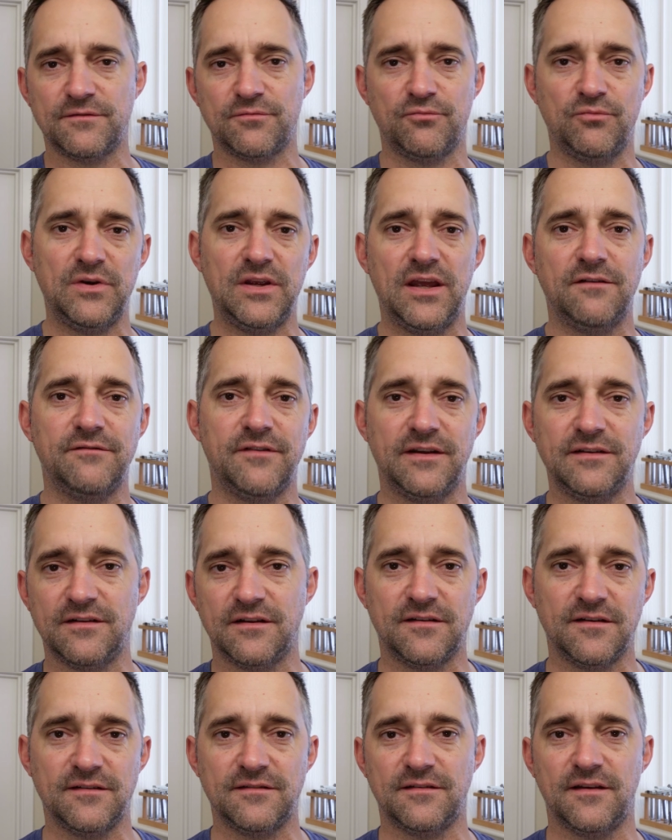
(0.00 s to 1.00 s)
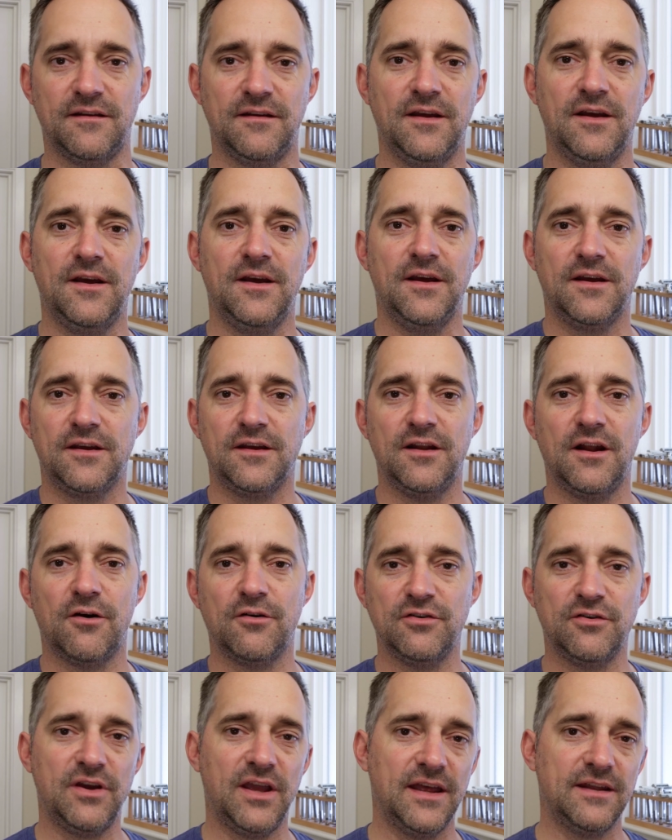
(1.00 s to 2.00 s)
we invented this, and
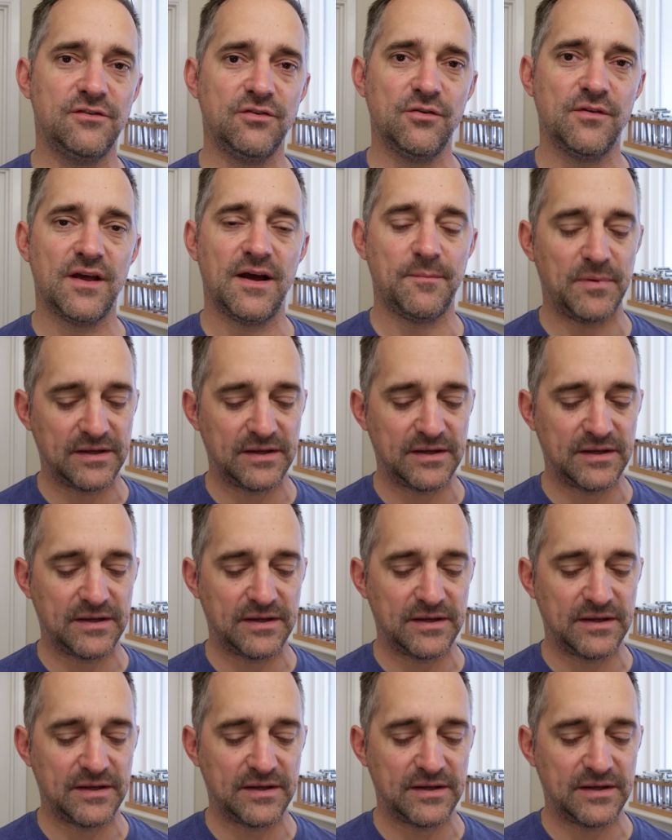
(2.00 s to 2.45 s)
you can't do that.